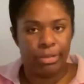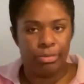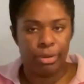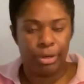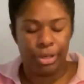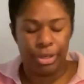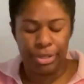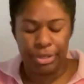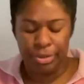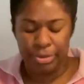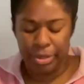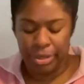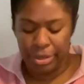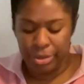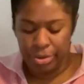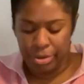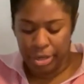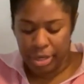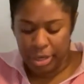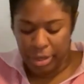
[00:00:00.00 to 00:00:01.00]
while you're
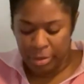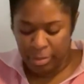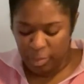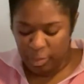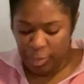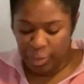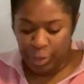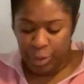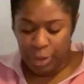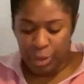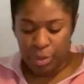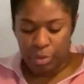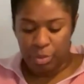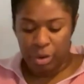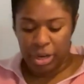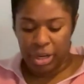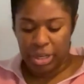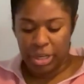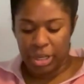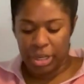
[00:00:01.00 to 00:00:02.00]

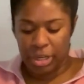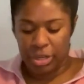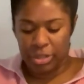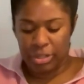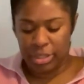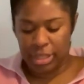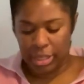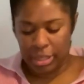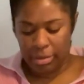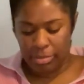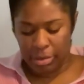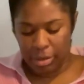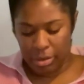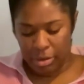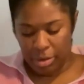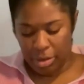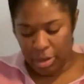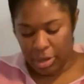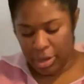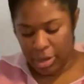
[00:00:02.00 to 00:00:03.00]
cooking your skillet meal.